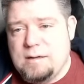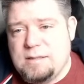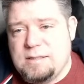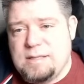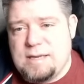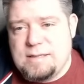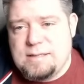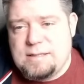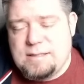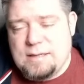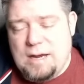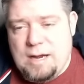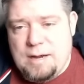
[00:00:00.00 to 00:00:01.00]

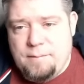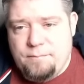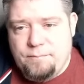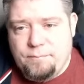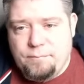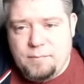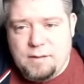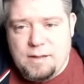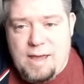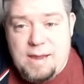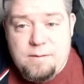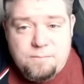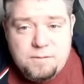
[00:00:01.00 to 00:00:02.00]
since
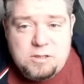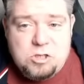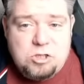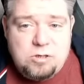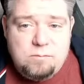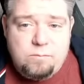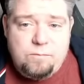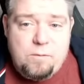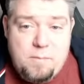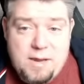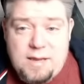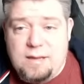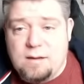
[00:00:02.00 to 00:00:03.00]
8th edition for
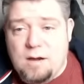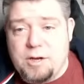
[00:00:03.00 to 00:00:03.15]
me.